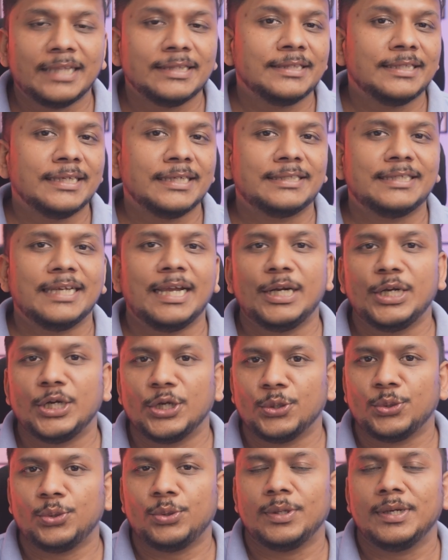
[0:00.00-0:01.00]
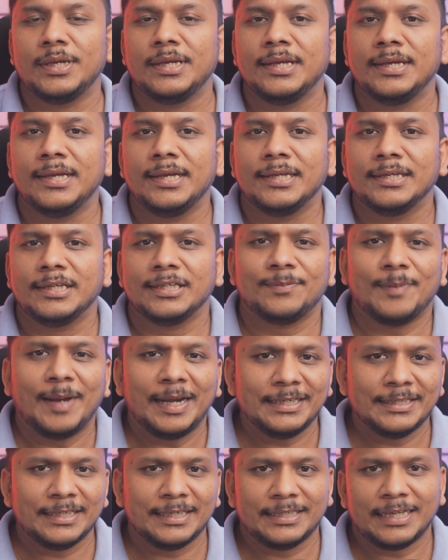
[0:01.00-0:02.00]
they said no.
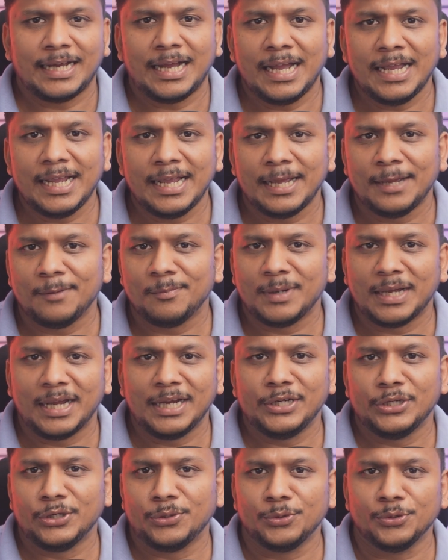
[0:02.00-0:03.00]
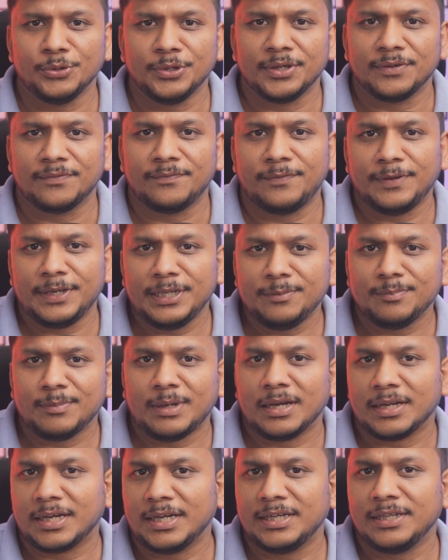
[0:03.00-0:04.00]
Despite that, I am kind of doing free
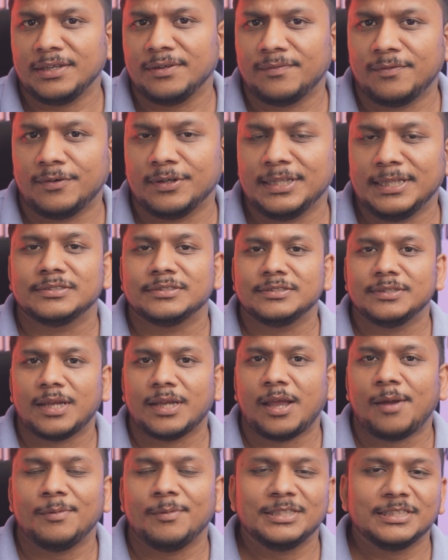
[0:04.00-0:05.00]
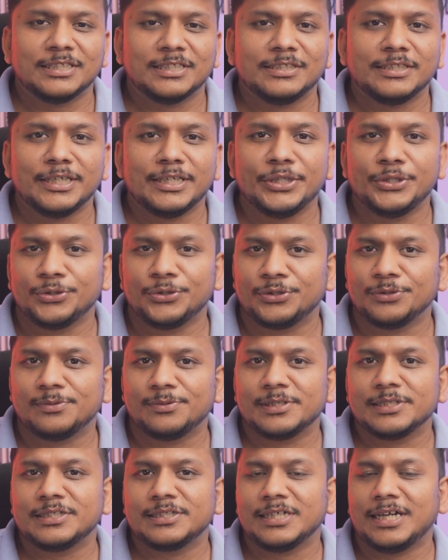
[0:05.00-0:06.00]
marketing for them. I mean, generally
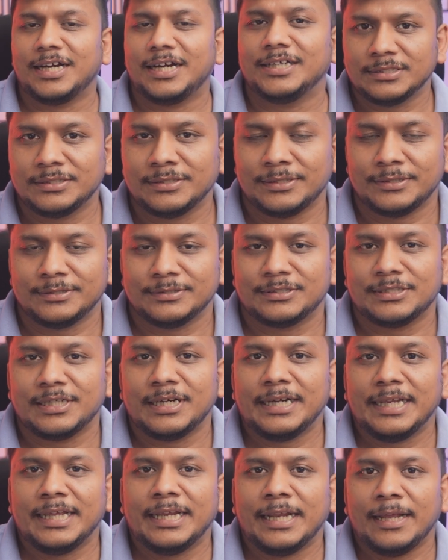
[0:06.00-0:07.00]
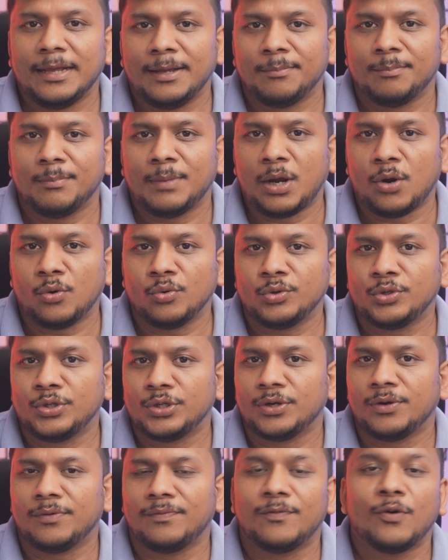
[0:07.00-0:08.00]
YouTubers charge certain amount
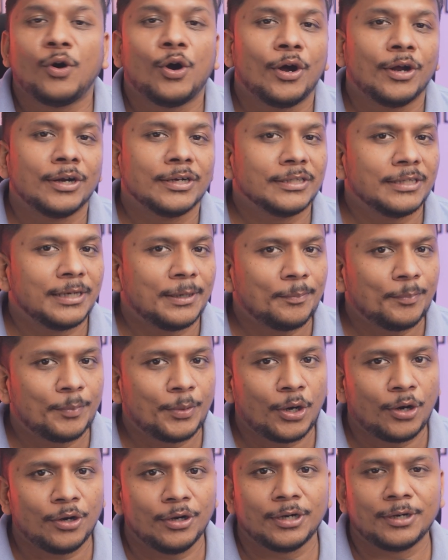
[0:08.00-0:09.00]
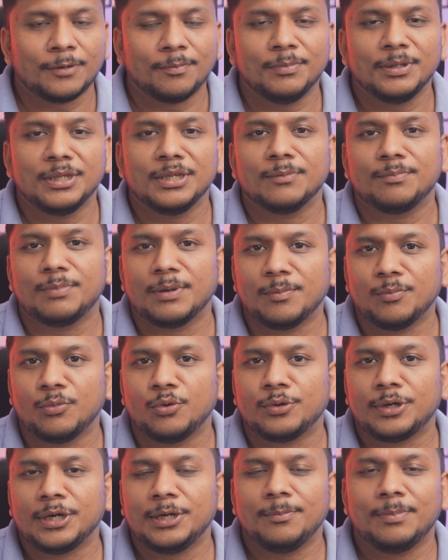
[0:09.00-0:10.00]
for the product being
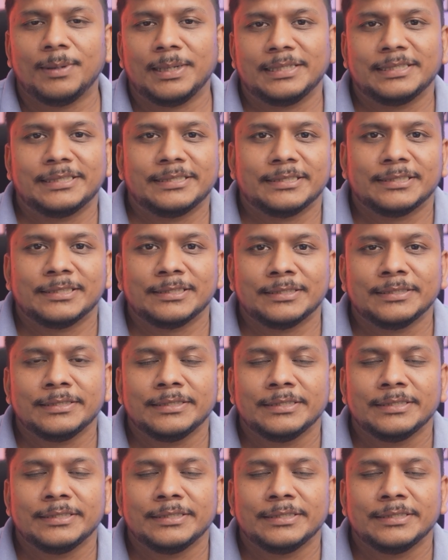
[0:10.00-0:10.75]
promoted, but here